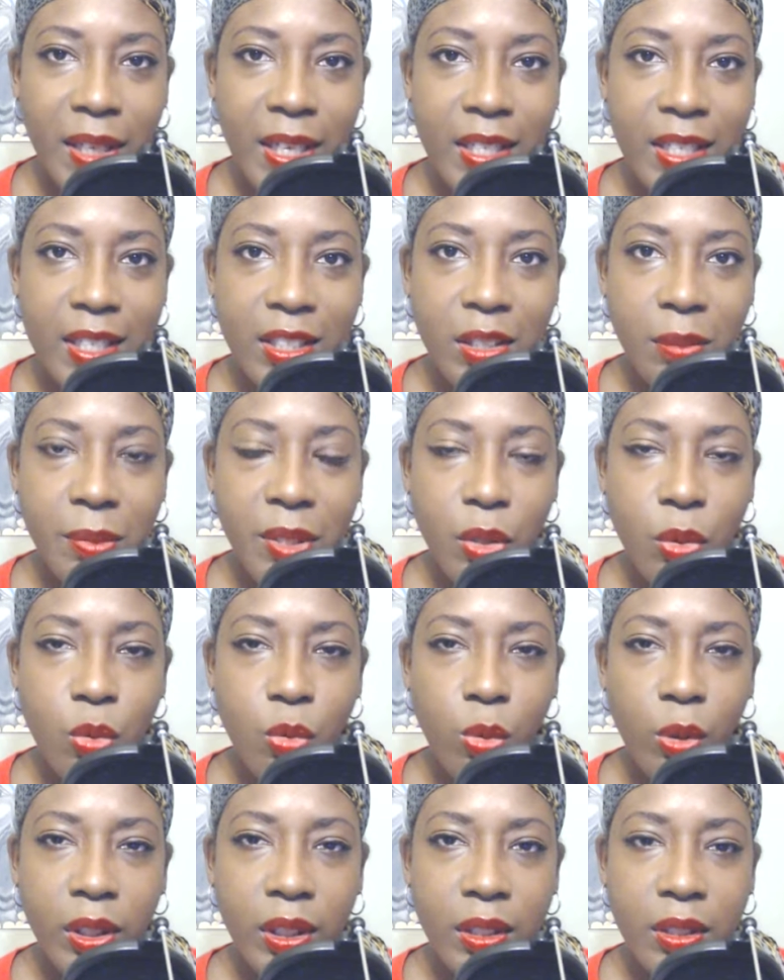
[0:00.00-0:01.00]
that to me who
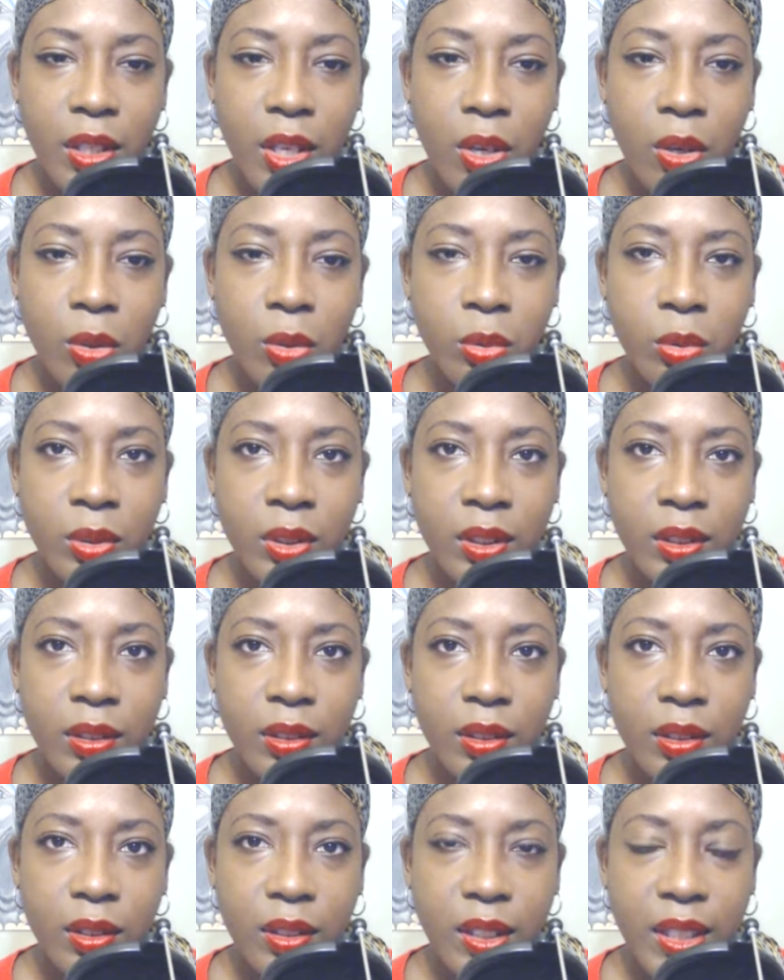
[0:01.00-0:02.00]
really knows
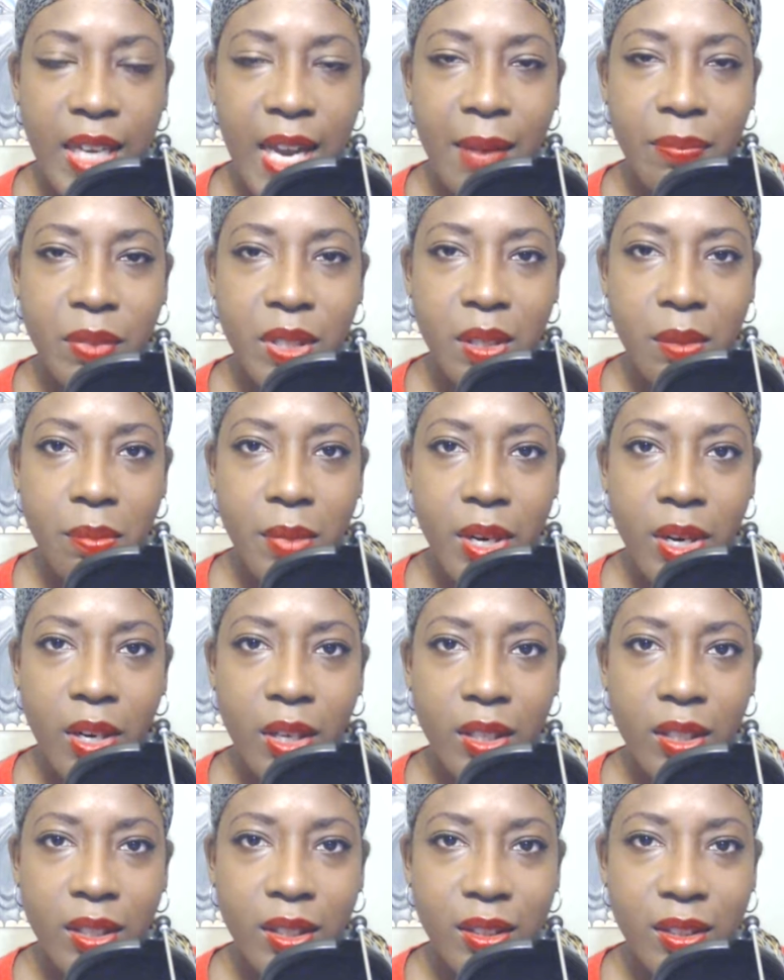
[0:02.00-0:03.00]
Captain
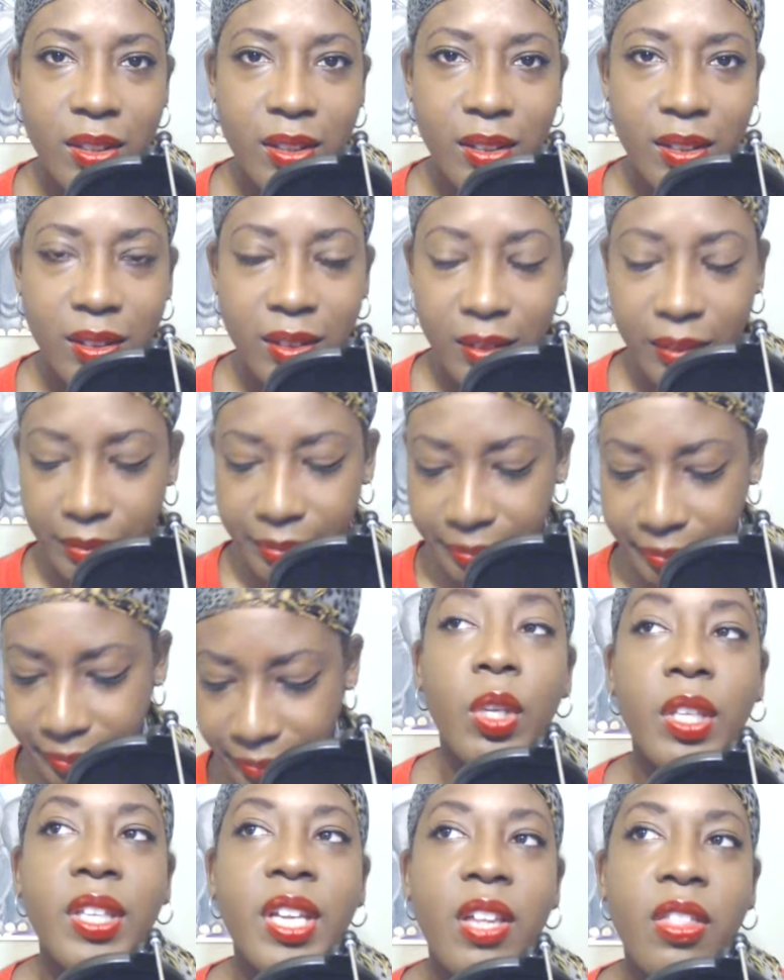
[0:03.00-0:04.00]
America.
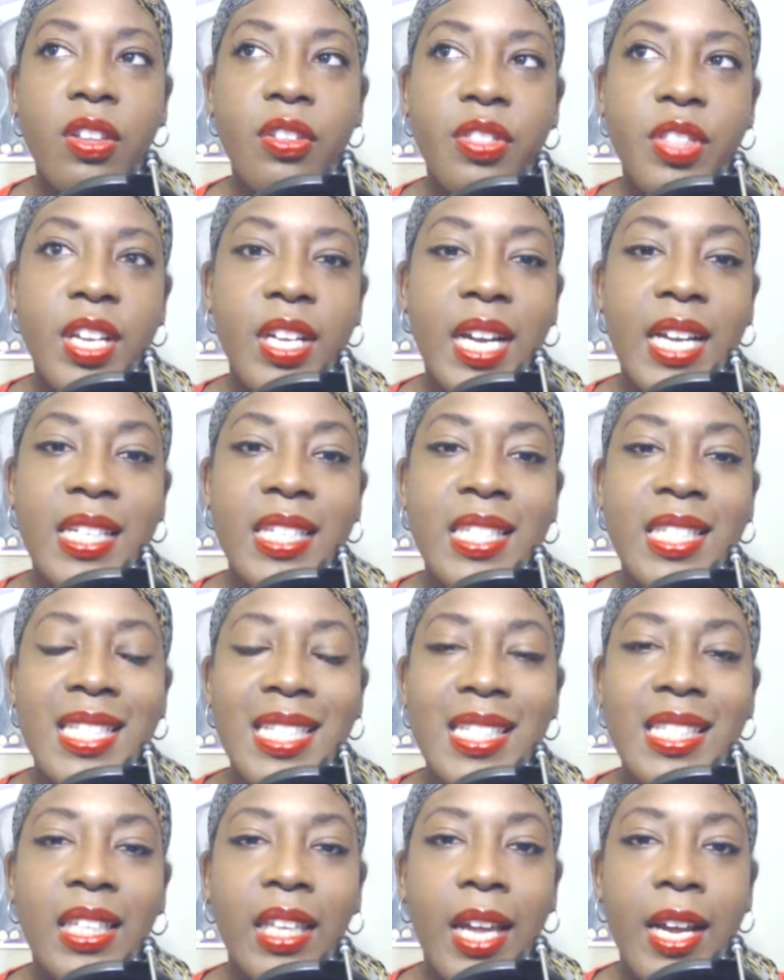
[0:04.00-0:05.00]
Well, another thing I
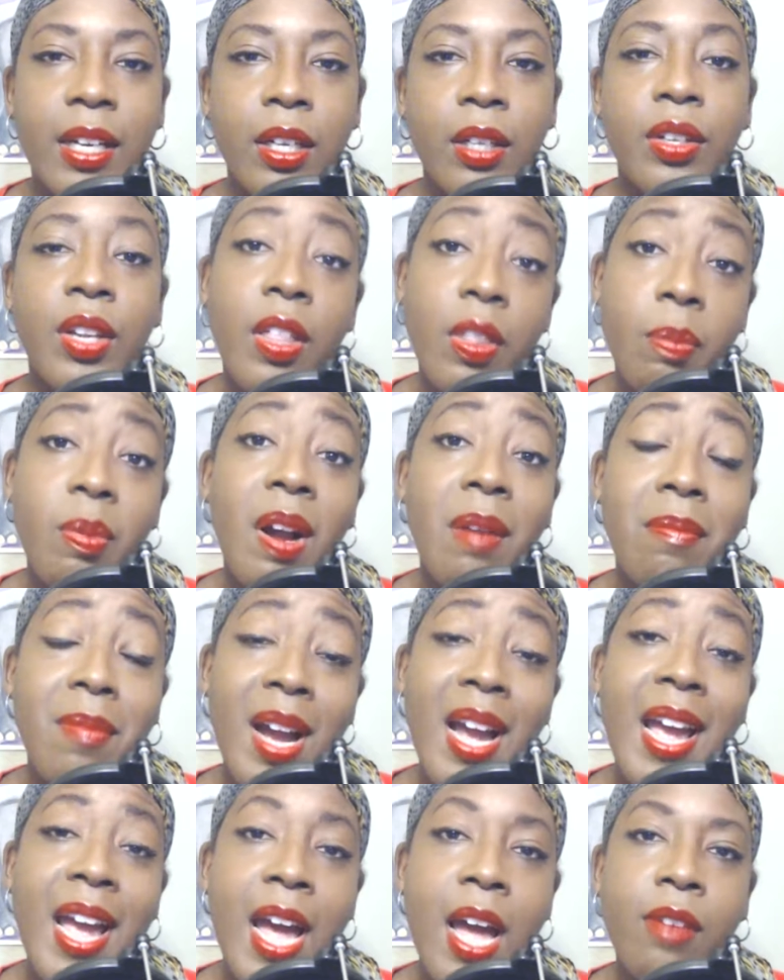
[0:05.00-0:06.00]
didn't like, another problem
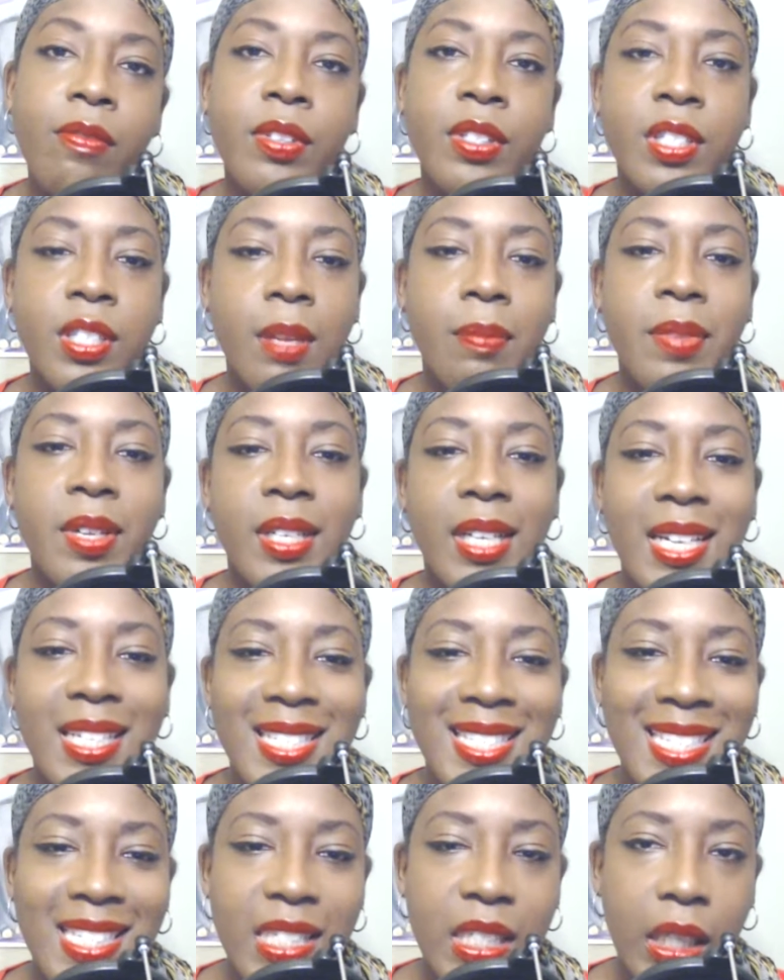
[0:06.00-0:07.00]
I have, and something I
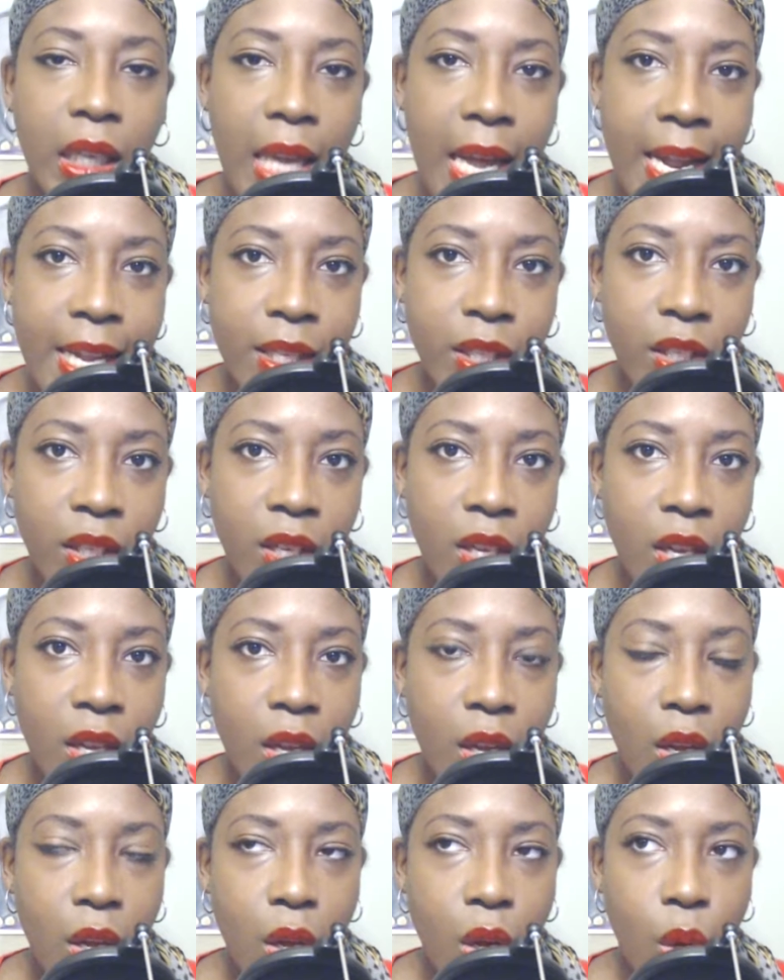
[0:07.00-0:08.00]
didn't like
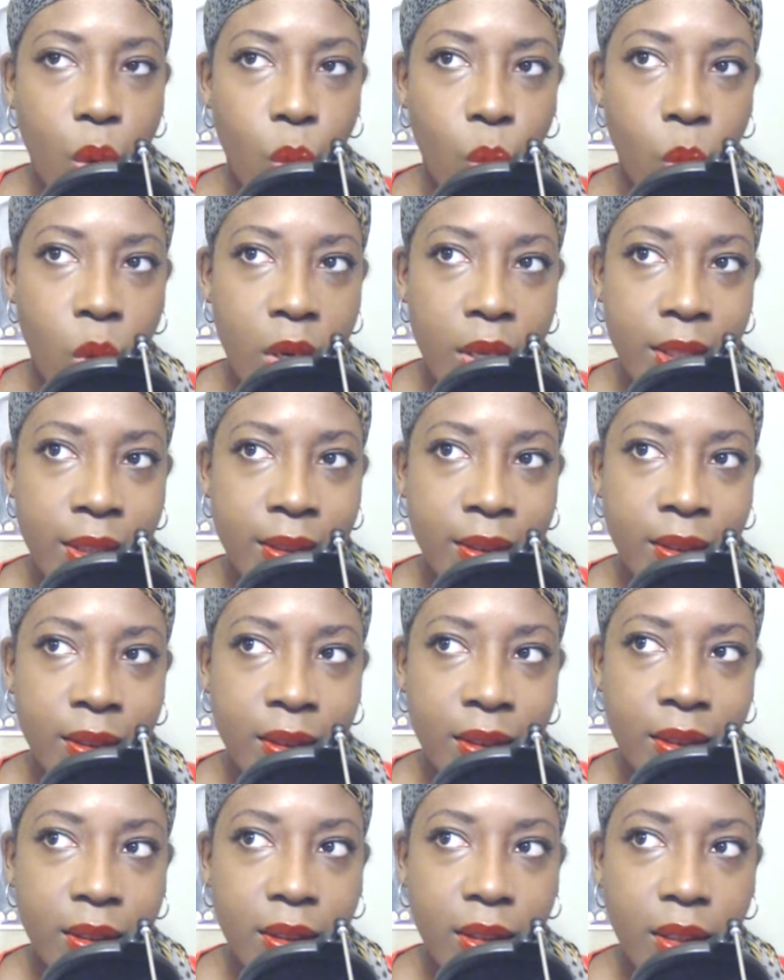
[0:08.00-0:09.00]

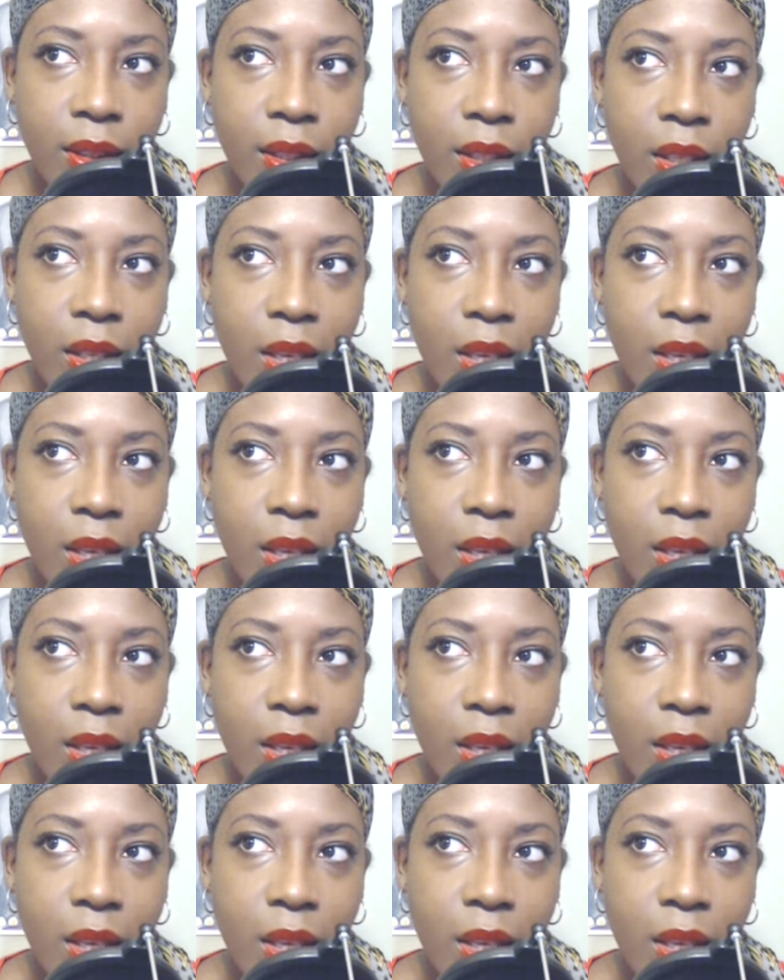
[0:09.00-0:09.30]
was,